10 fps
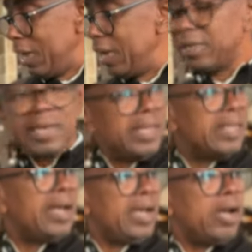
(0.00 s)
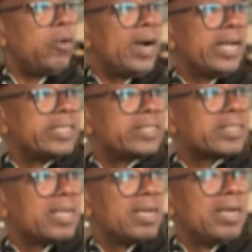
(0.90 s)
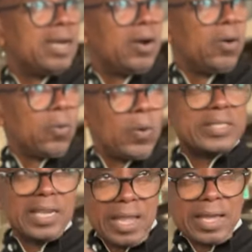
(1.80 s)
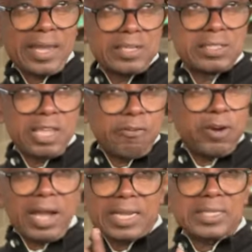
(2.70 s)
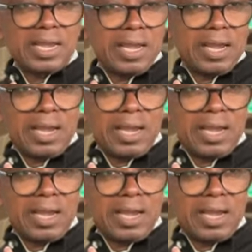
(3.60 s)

a Kenya Airways, what I can give as a